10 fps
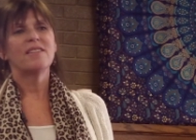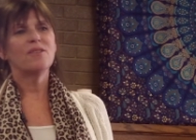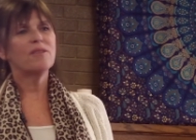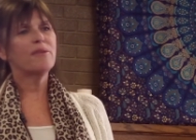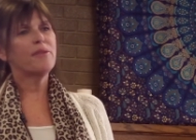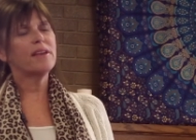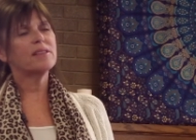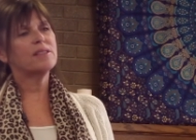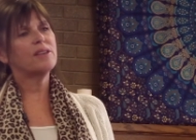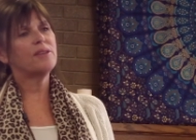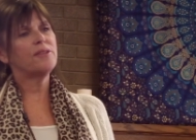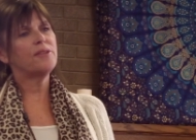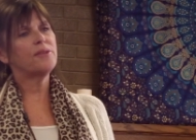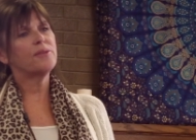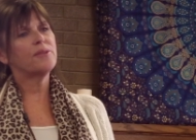all the things that you
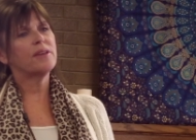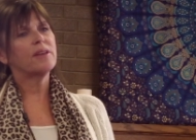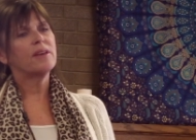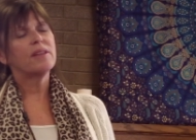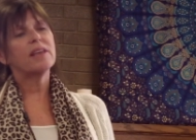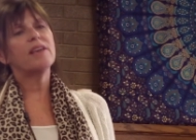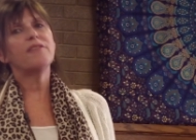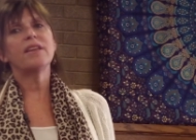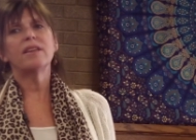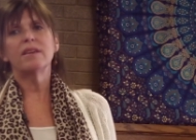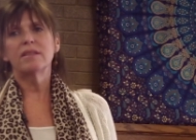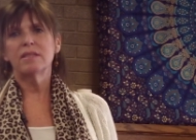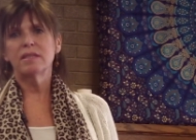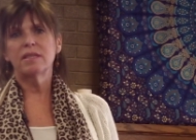do, the givingness,